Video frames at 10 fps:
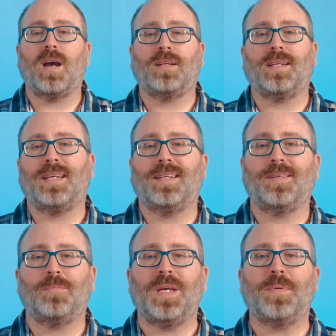
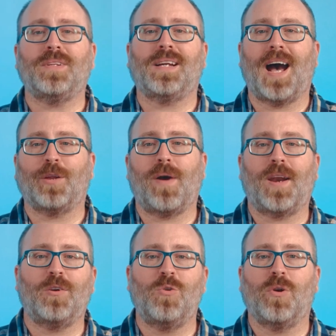Luckily, people in
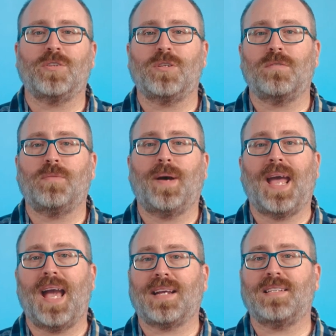Colorado who are served
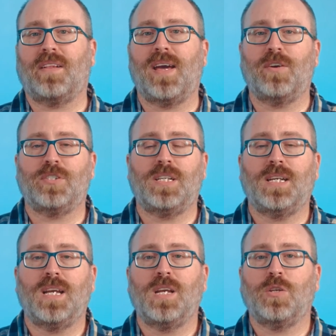by Xcel
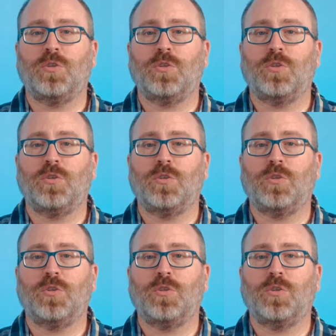Energy